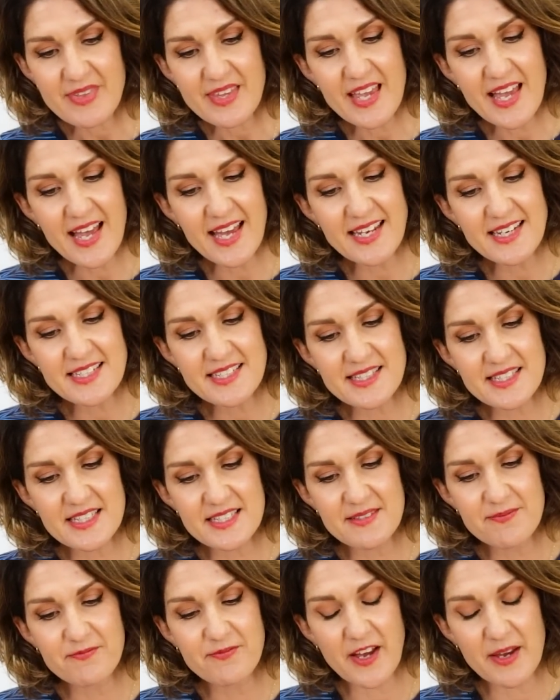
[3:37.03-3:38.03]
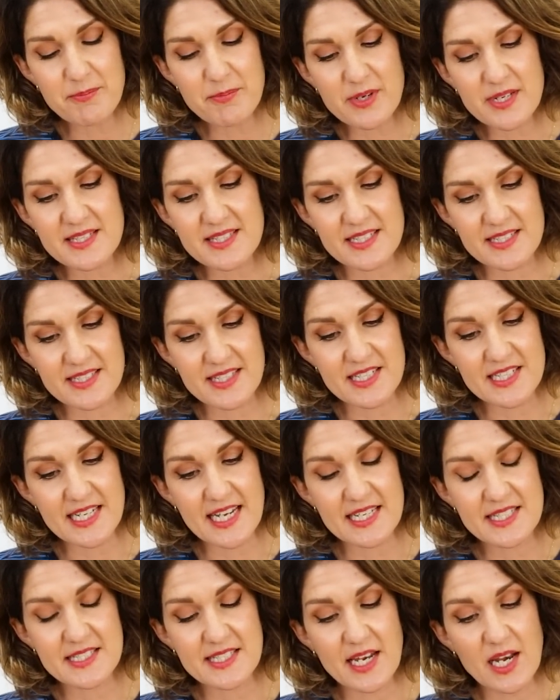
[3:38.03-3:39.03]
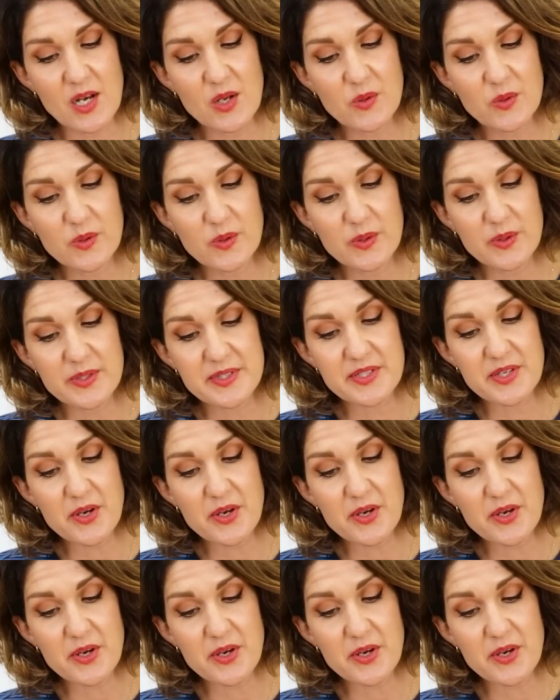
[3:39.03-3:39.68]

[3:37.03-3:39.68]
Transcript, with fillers: and this fabrics it suggests are lawns,